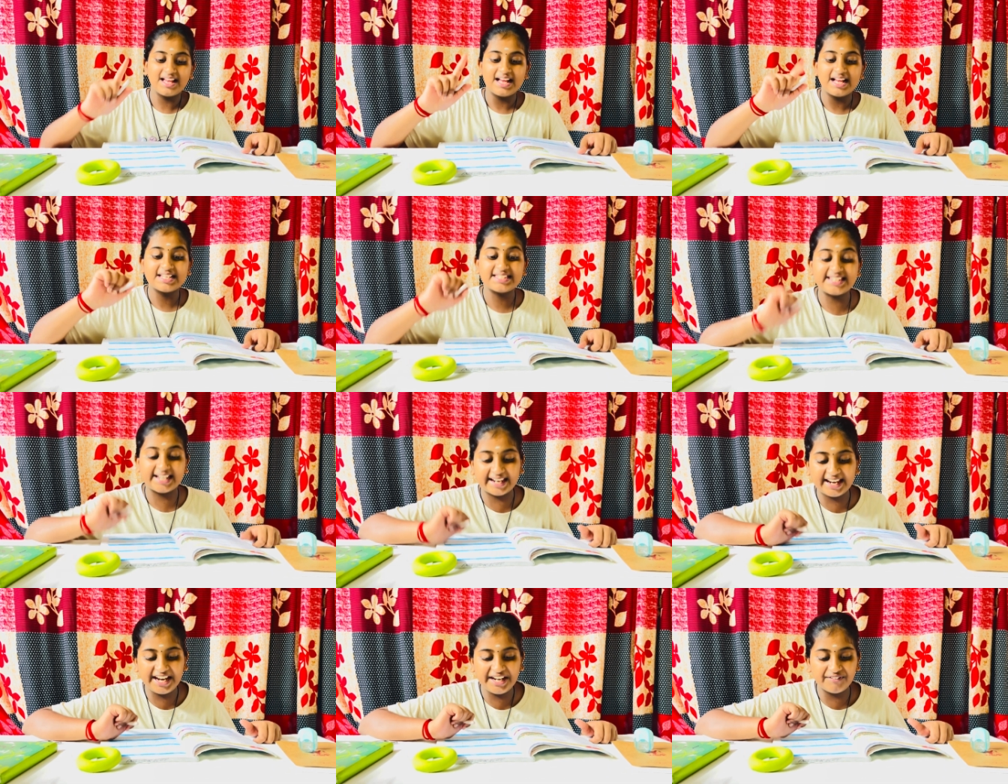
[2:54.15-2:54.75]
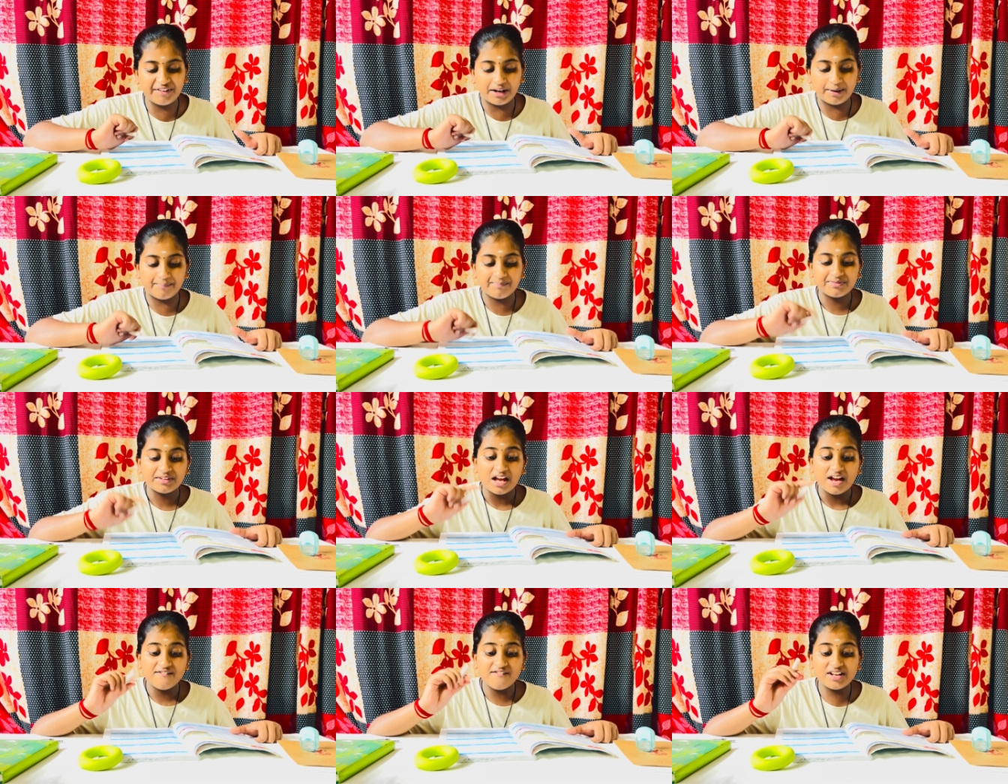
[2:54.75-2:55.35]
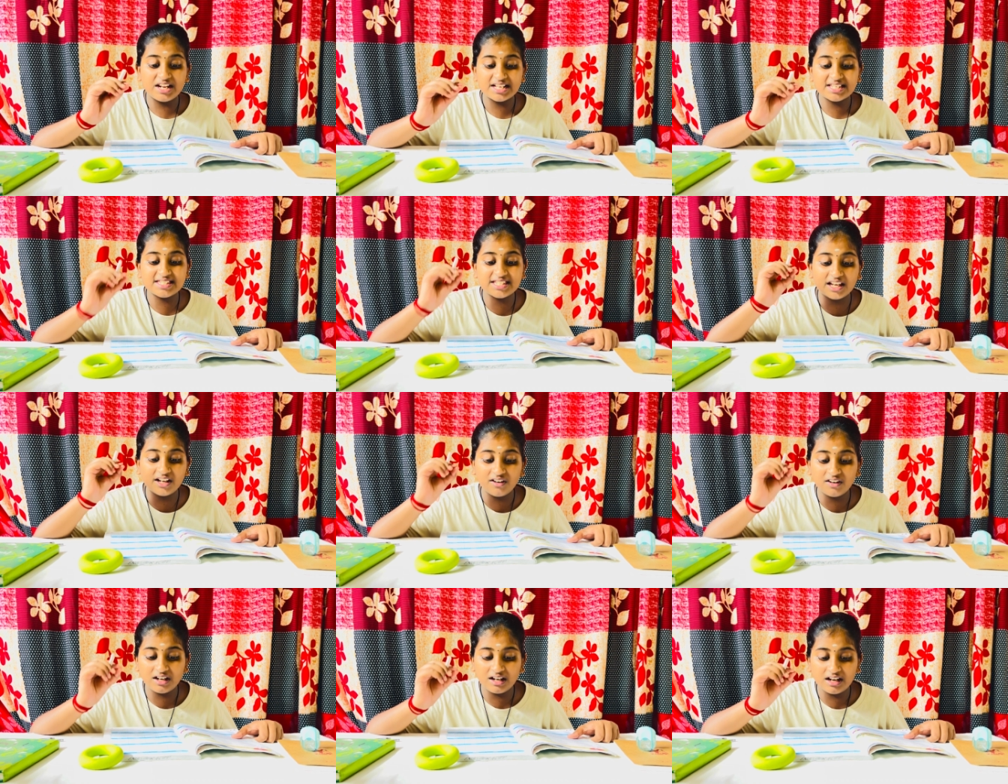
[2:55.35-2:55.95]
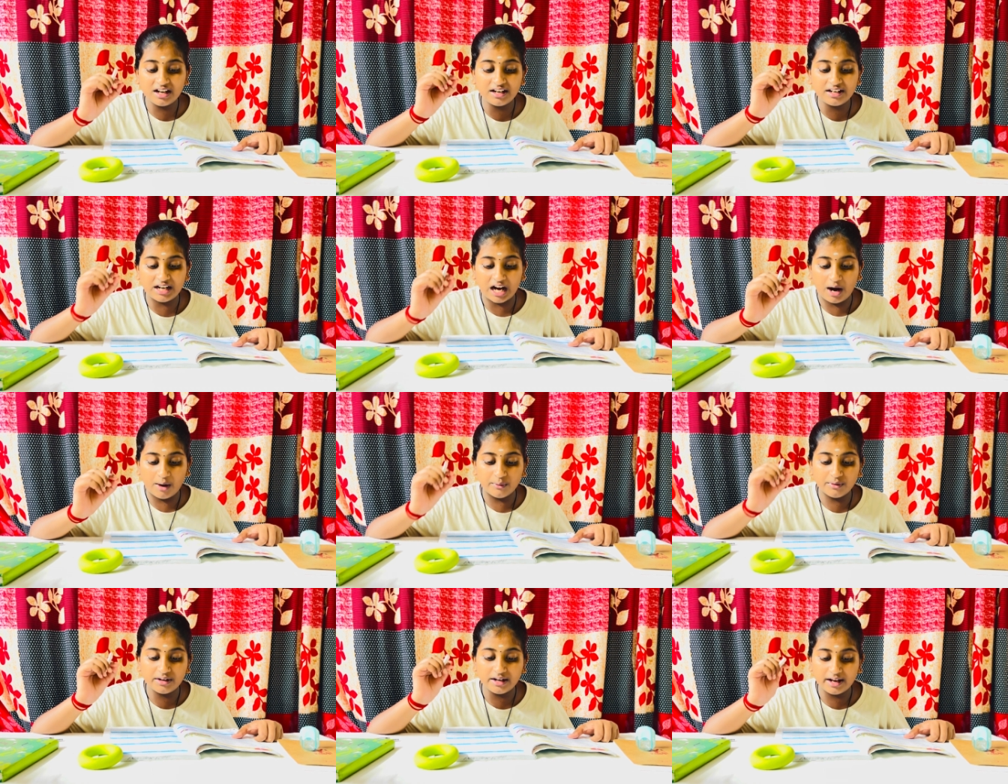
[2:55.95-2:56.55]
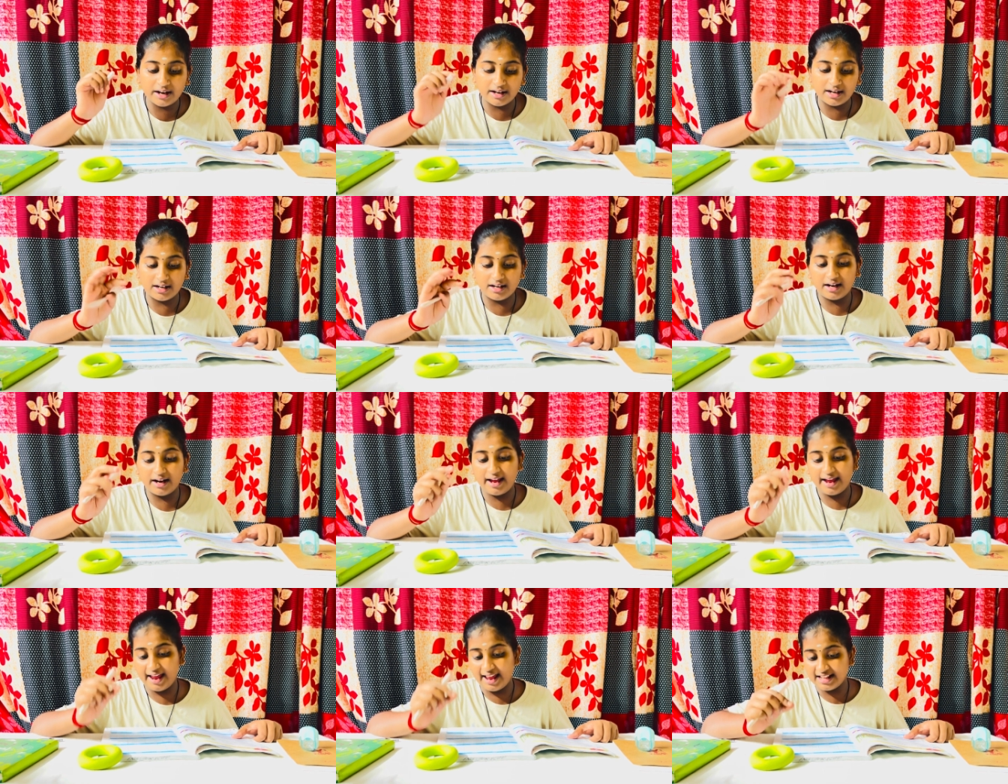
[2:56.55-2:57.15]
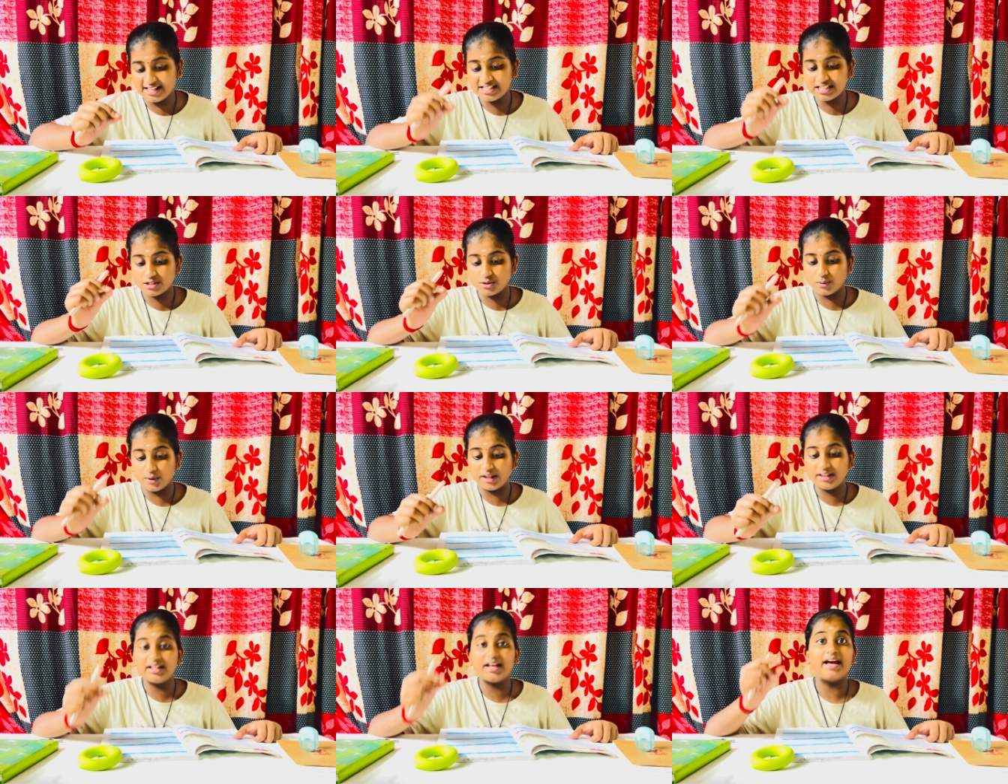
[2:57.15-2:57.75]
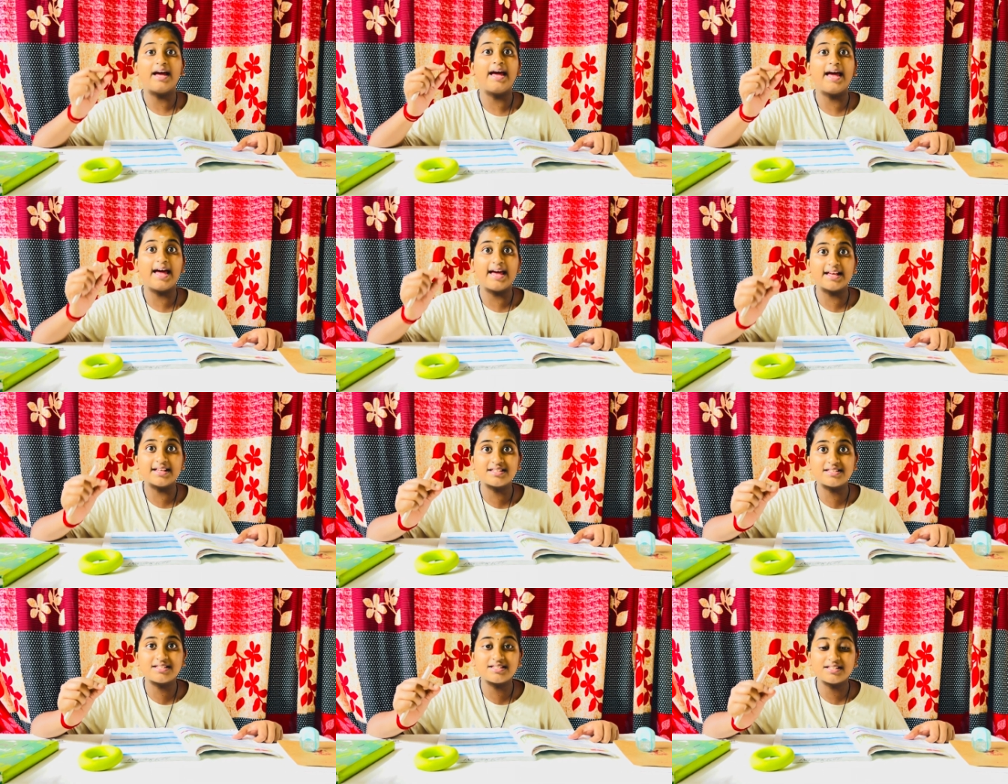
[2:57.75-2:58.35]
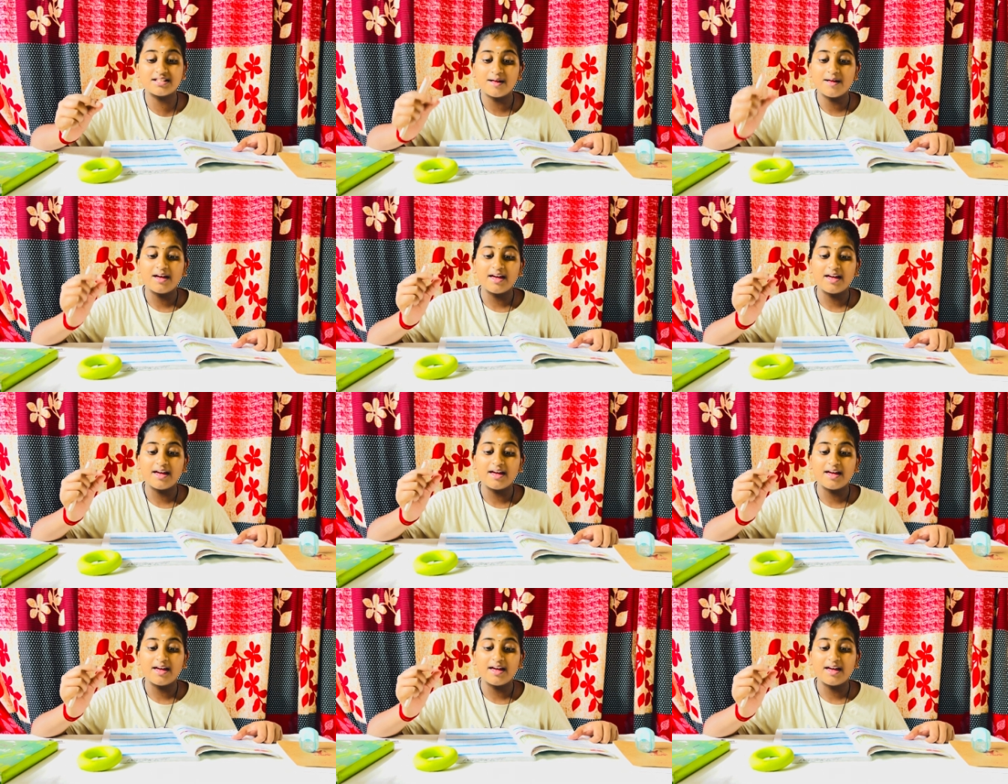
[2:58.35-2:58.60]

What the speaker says: Second one, when a singular noun ends with S,